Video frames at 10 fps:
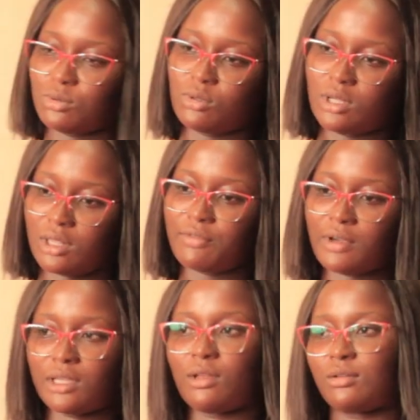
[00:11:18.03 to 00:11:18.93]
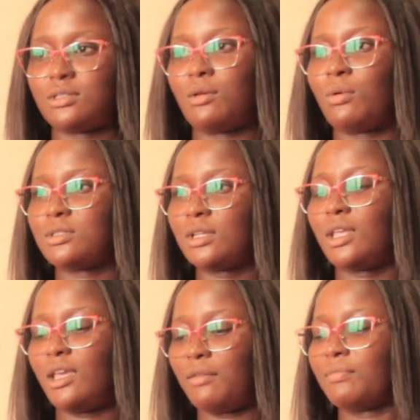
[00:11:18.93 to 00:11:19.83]
to quarterfinals, it was
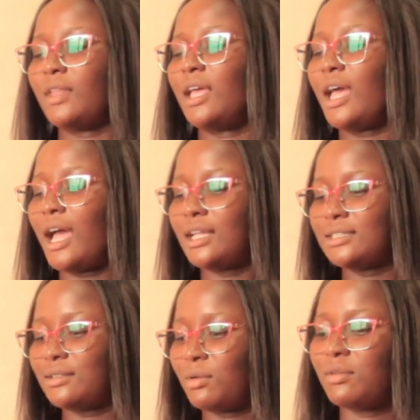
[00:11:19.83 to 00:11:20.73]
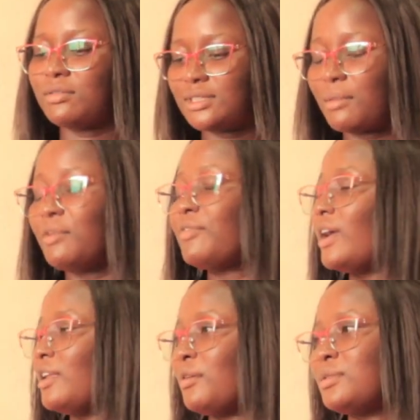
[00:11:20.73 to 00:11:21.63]
okay. Until
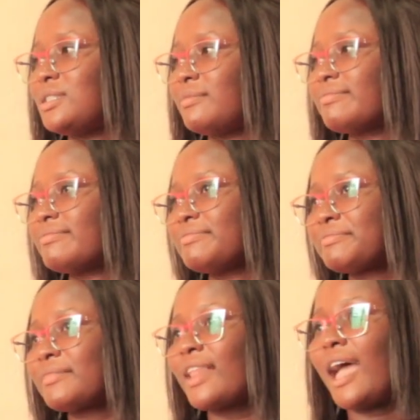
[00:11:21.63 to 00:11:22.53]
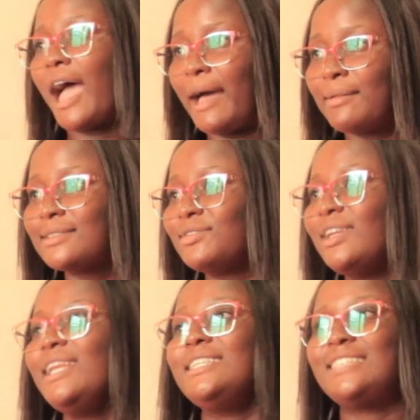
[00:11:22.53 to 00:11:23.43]
semifinals, I was
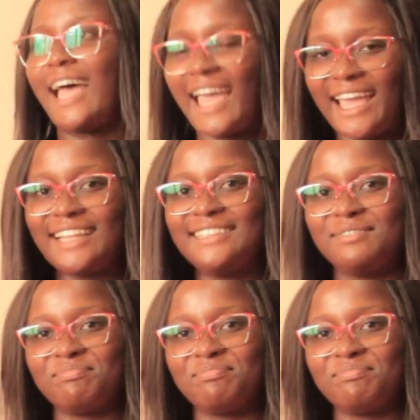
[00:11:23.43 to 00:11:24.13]
really tired,